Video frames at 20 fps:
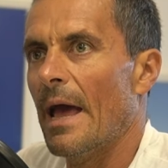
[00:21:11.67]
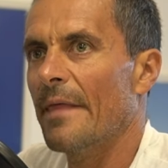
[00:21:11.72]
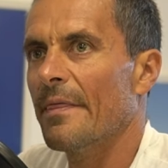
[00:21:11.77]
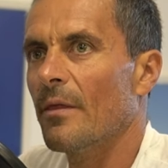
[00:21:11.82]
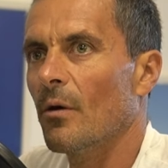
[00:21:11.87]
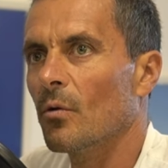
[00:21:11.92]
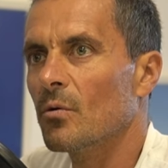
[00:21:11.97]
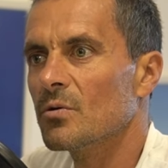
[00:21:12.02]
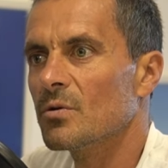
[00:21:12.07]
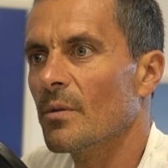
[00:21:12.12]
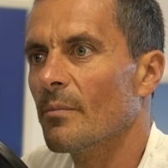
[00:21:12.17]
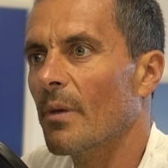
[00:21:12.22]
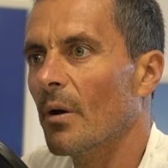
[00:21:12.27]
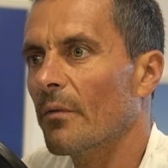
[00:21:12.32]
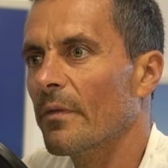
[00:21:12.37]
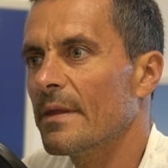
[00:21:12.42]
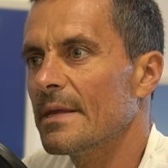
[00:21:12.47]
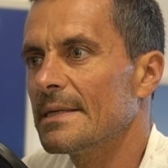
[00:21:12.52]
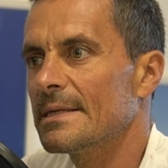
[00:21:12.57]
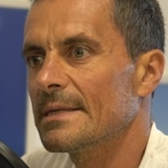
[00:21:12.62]
and also
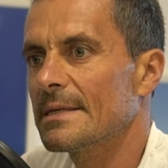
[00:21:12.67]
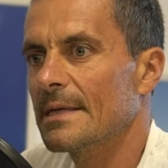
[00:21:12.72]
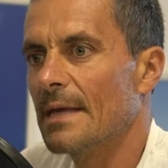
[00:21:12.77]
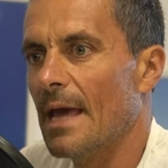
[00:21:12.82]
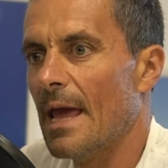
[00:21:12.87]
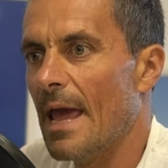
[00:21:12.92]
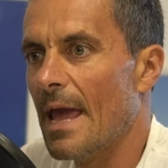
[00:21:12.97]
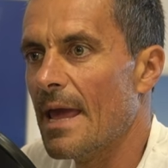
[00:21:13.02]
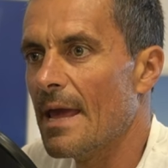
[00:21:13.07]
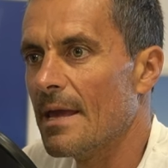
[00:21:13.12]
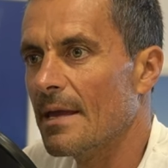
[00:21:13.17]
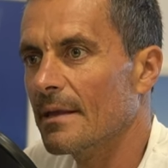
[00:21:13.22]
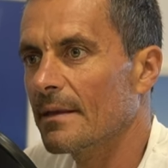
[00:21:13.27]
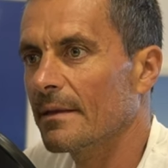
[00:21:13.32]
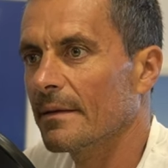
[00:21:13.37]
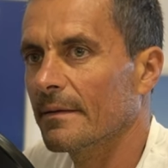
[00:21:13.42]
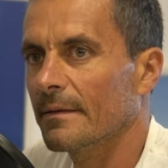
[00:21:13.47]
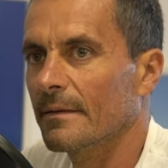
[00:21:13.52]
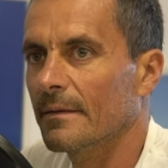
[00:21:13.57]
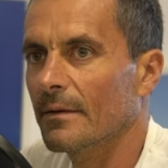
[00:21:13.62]
about this
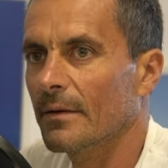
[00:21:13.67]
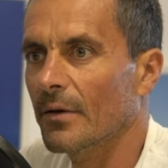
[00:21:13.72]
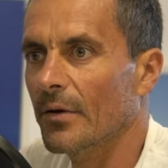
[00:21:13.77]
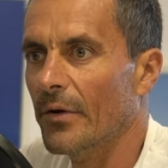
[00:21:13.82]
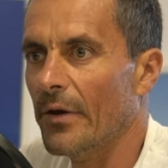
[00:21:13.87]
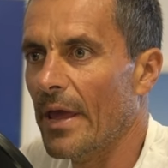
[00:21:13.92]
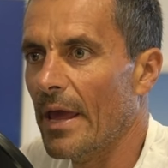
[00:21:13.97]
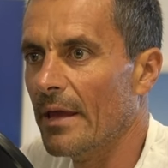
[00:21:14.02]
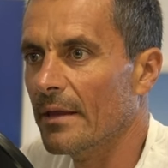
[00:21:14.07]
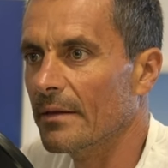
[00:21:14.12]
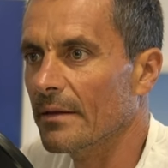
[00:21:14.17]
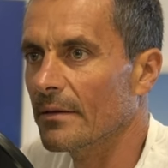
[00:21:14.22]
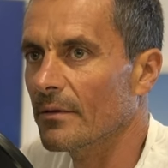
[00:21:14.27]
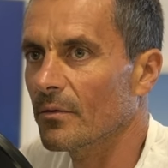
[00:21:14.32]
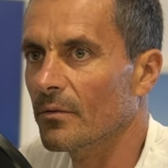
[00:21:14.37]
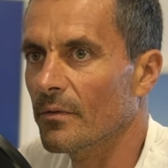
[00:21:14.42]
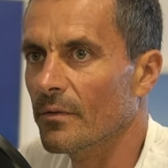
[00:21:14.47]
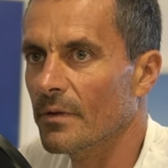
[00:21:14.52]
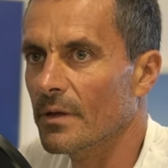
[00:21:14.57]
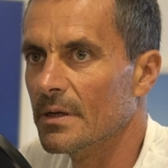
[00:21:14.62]
hate created
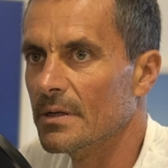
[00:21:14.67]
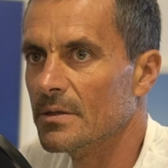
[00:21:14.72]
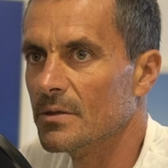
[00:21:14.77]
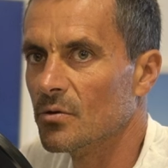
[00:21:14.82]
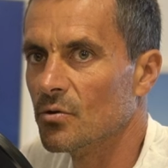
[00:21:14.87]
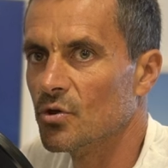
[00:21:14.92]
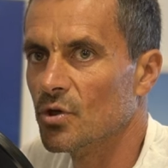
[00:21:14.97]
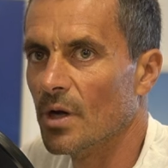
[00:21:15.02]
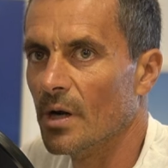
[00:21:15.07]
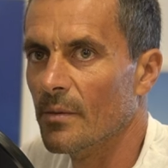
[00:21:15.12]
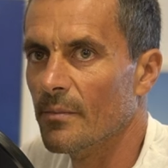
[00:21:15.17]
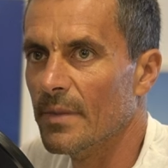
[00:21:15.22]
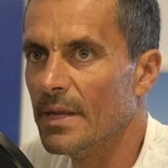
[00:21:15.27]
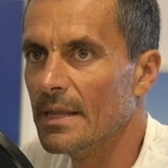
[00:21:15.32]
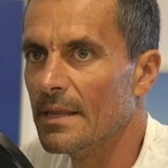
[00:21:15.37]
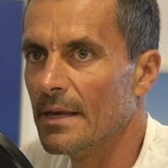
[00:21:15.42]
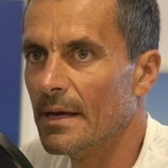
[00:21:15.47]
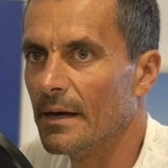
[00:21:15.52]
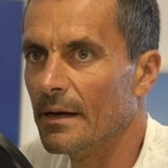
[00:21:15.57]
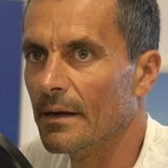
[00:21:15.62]
on the social
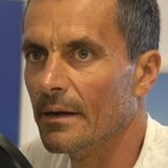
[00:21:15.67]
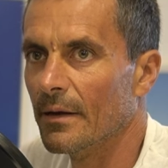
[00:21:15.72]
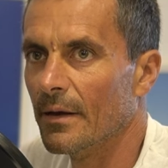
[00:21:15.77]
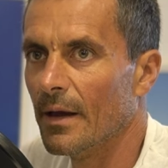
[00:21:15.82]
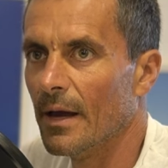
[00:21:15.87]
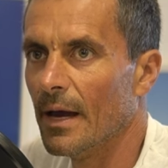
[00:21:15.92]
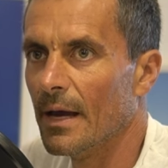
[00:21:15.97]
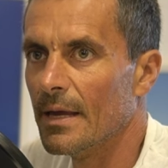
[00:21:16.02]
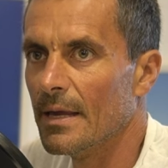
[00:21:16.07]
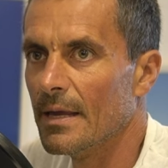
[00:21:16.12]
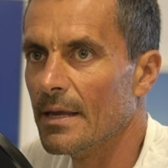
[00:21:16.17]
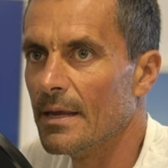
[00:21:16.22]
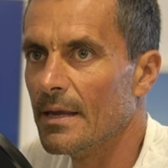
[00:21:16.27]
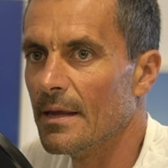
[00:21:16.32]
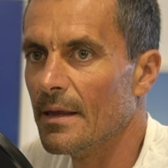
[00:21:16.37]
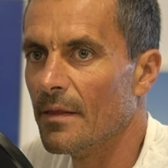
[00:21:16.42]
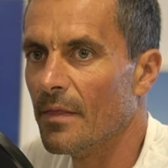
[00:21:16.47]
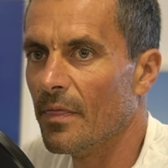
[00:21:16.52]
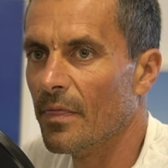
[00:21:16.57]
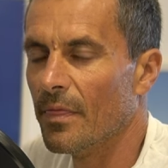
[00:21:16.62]
media
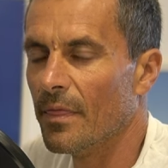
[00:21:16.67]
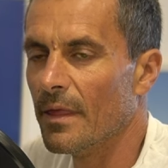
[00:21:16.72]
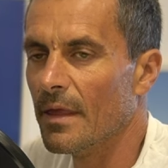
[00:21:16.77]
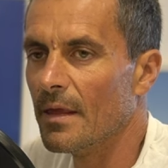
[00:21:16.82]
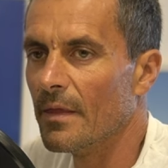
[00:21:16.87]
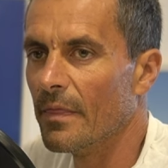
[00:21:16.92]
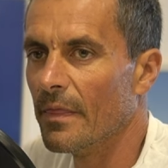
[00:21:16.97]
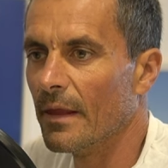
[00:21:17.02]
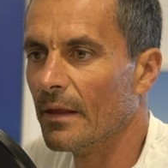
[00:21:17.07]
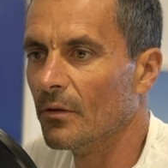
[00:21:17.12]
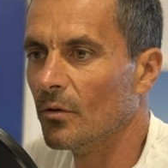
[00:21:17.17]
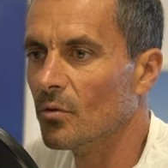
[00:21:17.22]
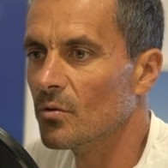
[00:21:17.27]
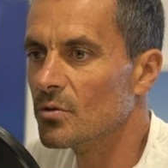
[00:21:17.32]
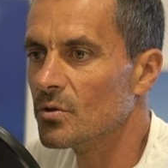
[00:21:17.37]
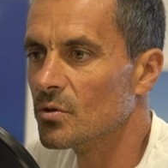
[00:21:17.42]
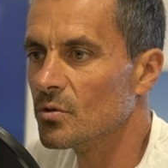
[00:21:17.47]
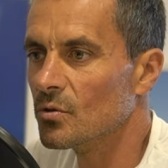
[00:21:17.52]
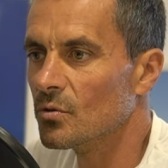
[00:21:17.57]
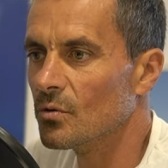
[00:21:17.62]
i think that
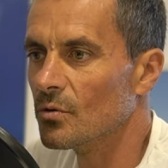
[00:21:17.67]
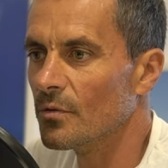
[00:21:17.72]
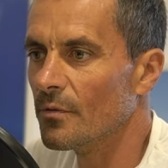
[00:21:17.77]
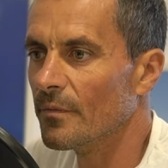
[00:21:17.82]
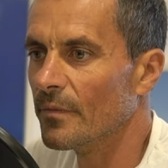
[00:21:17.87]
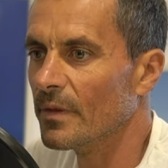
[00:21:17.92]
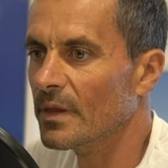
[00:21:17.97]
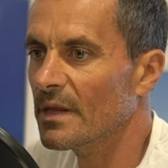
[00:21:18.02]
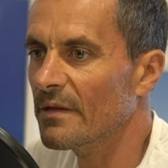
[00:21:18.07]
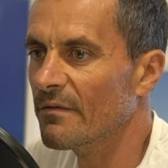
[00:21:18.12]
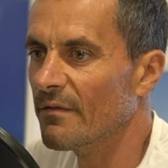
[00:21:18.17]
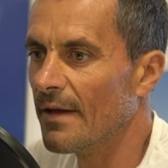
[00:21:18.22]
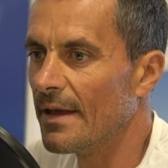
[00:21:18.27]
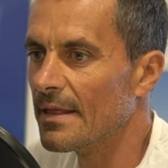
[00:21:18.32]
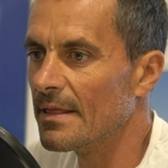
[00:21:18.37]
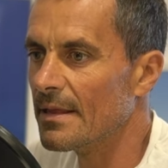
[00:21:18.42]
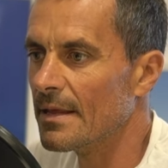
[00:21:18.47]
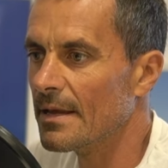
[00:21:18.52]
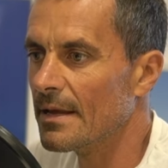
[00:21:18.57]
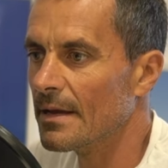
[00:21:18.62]
also
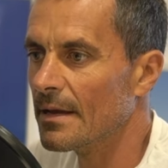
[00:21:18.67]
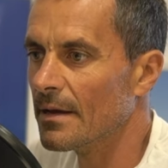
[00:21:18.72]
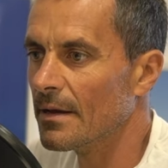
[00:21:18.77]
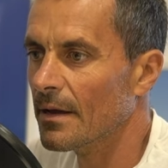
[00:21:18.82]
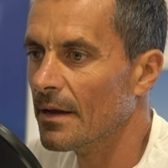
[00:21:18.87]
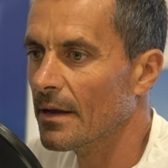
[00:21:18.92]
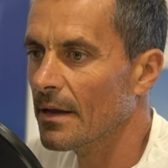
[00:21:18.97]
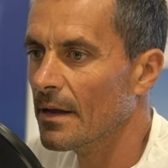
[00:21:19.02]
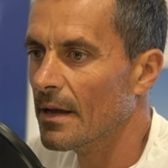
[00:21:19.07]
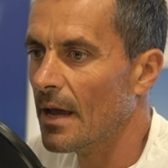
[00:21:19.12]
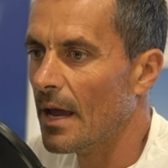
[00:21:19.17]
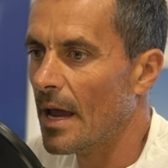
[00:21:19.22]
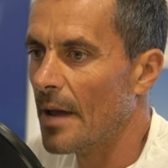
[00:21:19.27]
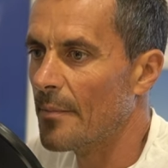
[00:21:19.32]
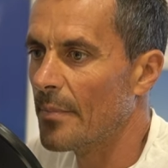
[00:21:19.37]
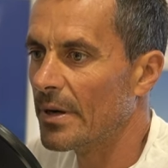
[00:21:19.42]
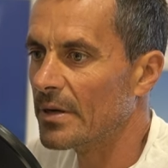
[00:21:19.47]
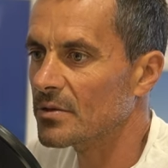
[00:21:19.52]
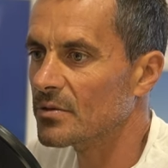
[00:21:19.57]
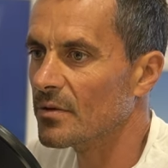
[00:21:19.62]
defending a
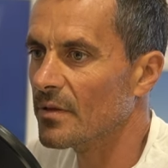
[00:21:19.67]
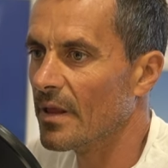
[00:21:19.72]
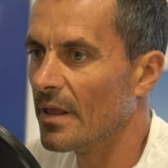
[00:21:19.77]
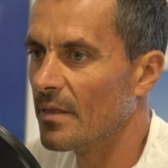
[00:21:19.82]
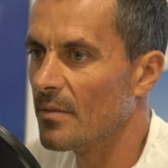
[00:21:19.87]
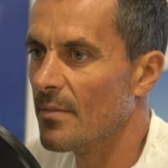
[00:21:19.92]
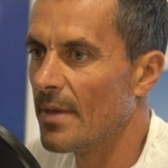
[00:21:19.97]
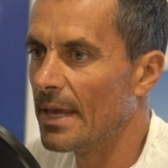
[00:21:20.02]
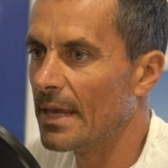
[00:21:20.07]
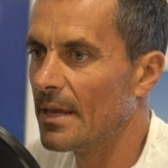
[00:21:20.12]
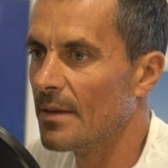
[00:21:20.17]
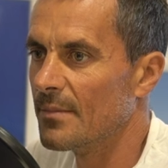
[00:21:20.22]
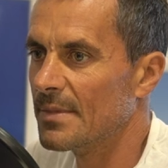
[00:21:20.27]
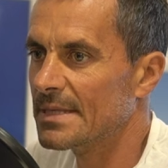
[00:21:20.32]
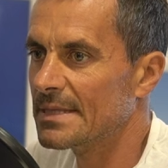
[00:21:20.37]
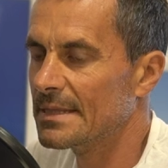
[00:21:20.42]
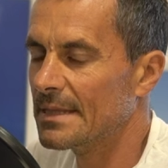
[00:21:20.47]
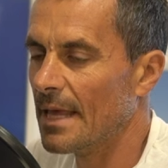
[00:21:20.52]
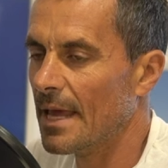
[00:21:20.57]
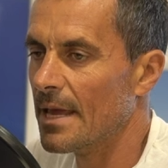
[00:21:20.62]
person that make a
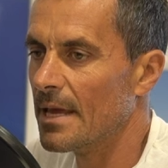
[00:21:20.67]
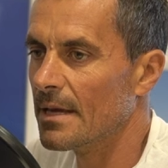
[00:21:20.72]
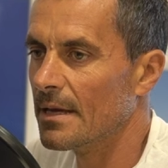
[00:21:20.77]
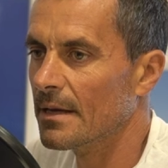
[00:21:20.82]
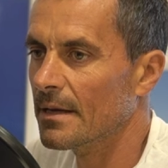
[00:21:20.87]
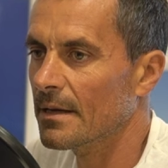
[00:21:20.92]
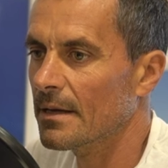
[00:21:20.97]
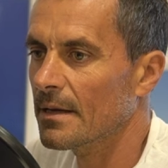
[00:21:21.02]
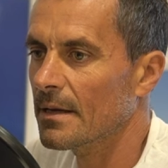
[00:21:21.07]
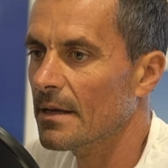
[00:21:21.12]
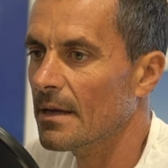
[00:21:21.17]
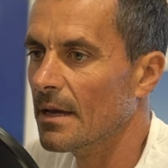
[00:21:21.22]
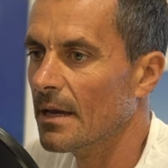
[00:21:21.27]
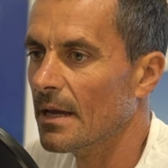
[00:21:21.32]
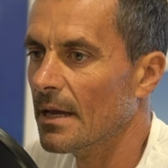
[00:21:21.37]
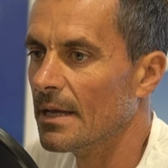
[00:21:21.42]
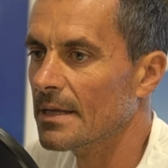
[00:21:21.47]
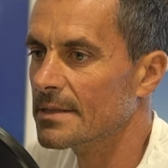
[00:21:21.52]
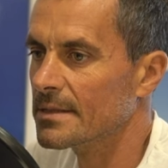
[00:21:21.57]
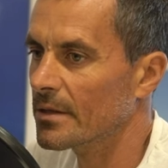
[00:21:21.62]
mistake
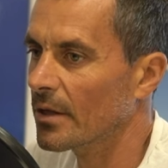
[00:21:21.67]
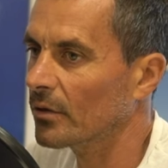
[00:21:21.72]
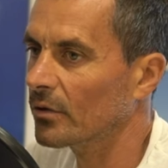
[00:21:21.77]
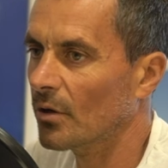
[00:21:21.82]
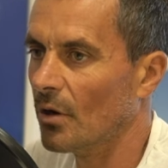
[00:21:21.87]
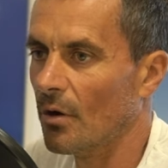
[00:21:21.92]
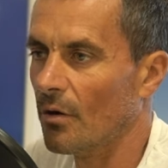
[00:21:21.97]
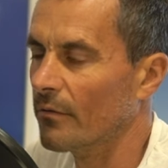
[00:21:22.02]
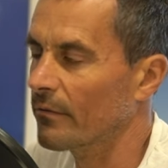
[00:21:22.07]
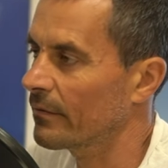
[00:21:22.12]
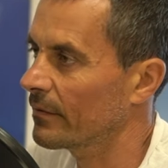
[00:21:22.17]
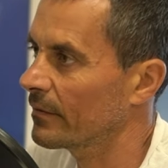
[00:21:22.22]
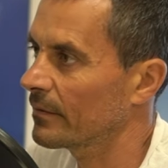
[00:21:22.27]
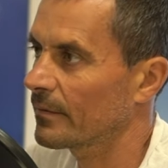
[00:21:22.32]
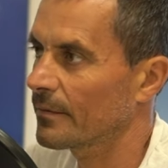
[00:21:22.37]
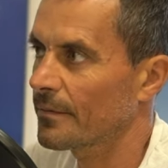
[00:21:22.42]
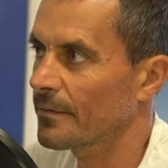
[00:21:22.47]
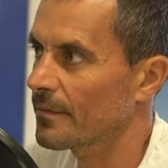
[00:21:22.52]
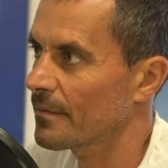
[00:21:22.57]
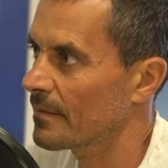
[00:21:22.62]
is not love.
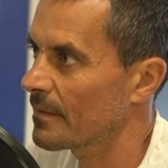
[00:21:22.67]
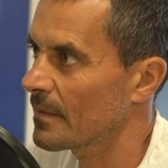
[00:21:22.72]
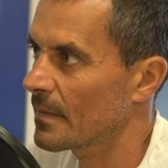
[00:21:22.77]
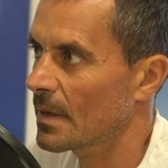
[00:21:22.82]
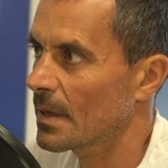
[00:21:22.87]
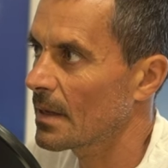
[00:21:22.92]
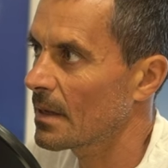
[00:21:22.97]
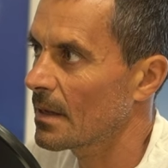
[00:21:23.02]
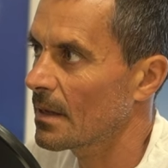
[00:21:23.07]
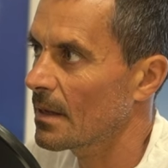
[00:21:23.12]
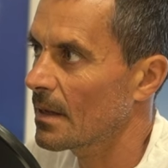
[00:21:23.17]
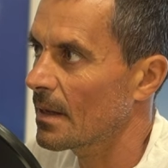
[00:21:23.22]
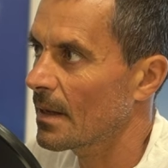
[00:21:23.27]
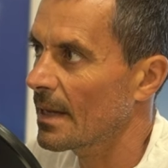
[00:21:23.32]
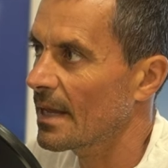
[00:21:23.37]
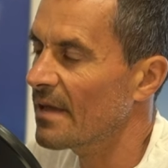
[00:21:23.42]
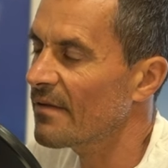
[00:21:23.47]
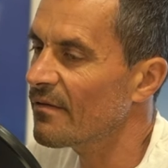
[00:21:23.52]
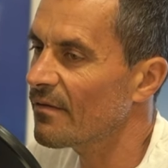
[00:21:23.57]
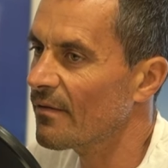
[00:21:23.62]

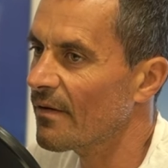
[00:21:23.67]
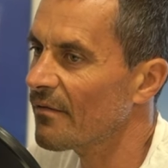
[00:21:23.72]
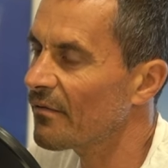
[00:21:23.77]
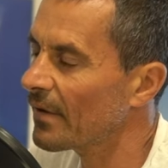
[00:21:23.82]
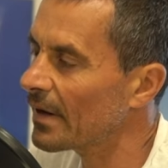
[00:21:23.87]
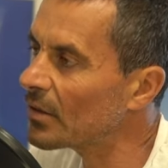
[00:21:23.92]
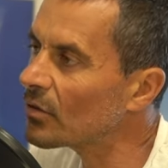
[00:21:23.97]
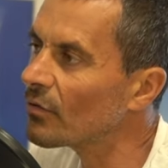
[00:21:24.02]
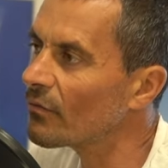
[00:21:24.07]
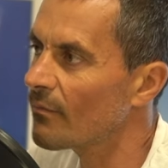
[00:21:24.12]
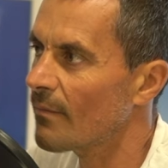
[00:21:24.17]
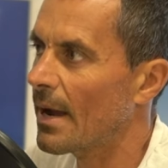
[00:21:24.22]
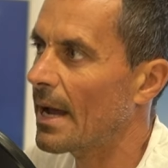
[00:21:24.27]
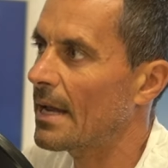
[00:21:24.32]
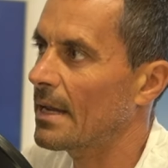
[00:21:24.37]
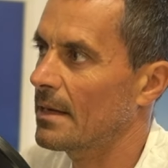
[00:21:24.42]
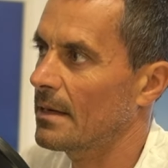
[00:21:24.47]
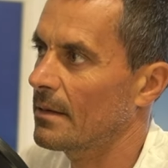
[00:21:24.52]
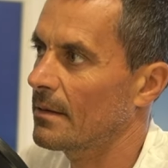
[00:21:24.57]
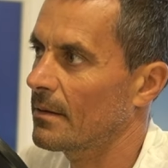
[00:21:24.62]
If a friend of
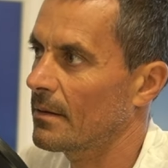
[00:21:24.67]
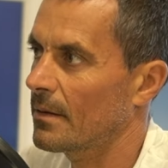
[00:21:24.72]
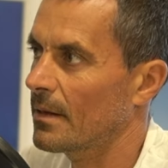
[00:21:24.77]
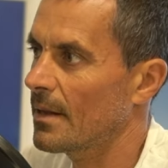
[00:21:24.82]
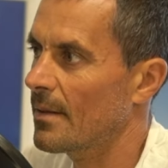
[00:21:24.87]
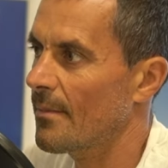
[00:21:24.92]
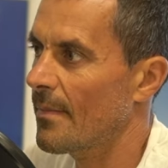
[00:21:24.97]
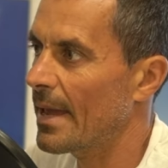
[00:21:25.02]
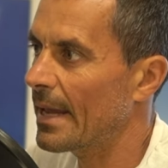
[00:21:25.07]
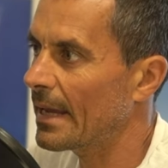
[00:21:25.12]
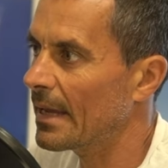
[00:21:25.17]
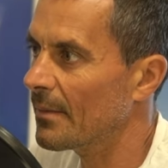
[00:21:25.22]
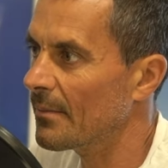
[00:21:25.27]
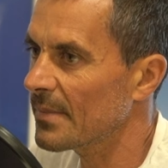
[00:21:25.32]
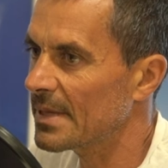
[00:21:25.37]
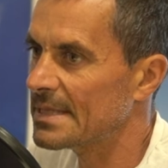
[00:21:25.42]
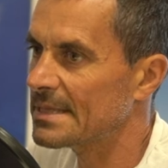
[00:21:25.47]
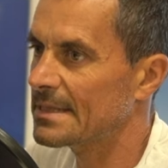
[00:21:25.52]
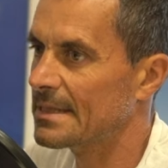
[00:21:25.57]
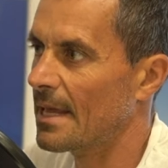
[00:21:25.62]
mine he make a
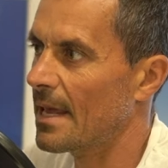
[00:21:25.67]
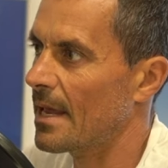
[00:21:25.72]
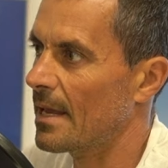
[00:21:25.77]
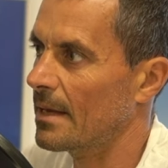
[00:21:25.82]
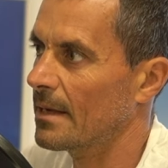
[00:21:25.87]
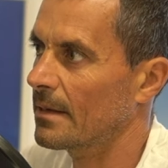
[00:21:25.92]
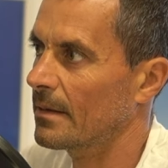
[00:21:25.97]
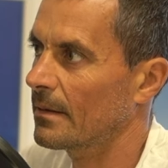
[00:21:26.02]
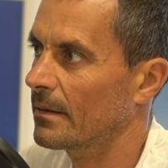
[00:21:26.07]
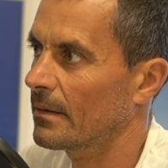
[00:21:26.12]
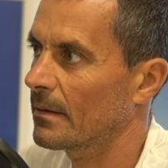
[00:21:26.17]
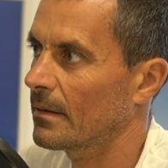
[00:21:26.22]
mistake,